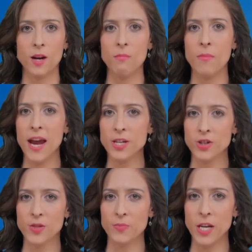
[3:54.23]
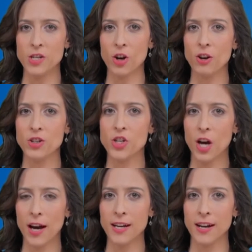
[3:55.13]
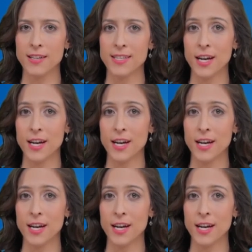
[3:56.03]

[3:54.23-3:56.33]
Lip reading: In a major speech on China,